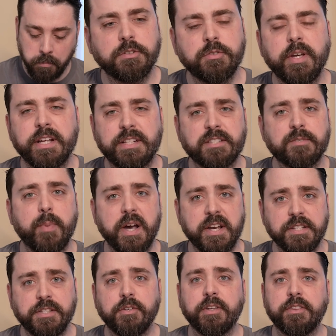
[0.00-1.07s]
You get
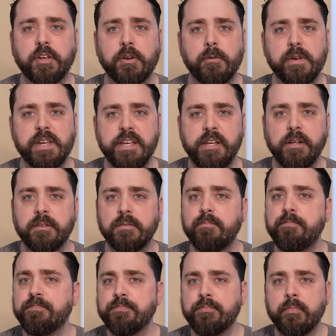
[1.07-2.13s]
spice, you get the
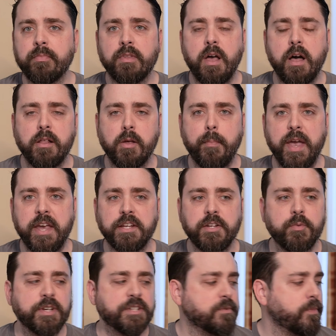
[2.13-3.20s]
green
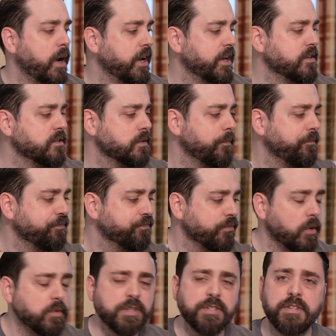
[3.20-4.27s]
jalapeno-y spice,
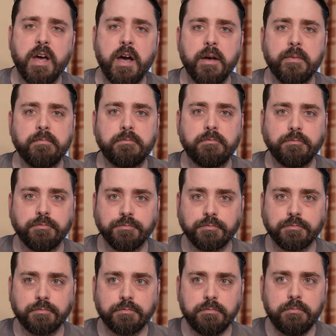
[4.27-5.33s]
which is not
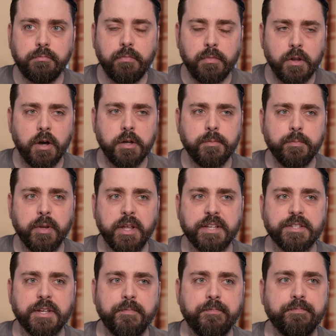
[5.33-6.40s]

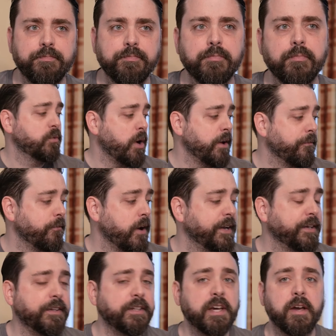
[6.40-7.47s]
unpleasant. Quite
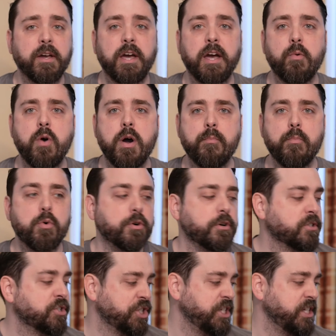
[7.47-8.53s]
frankly, I want
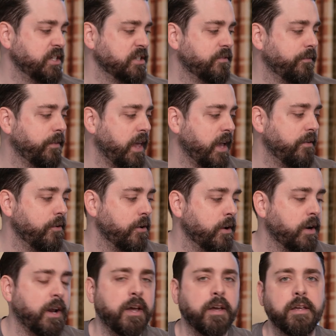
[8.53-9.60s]
more cheese flavor,
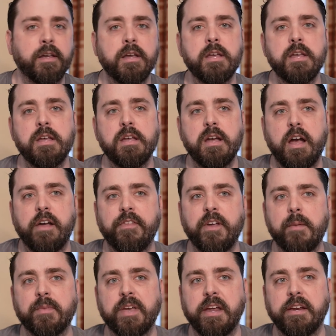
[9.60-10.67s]
and I think
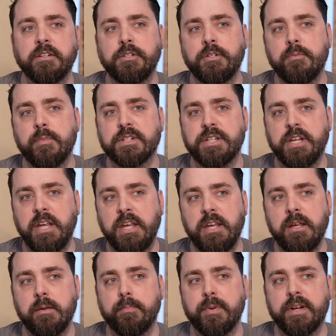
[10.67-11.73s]
I'm getting too much
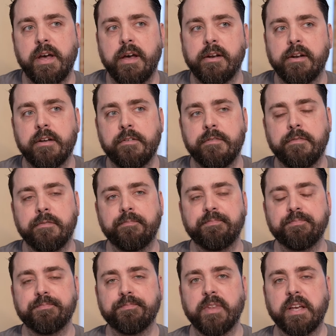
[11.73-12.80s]
heat, but not enough
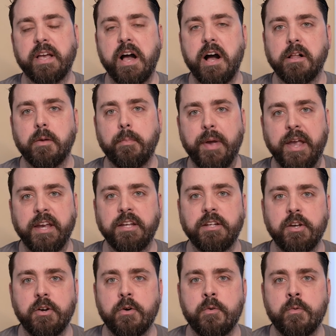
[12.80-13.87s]
like
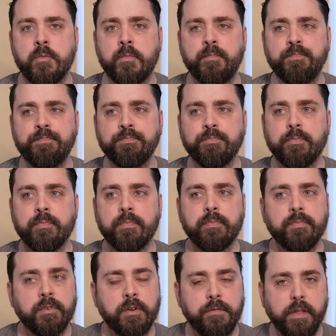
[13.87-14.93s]
jalapeno
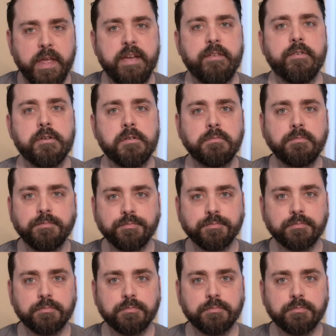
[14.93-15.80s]
flavor.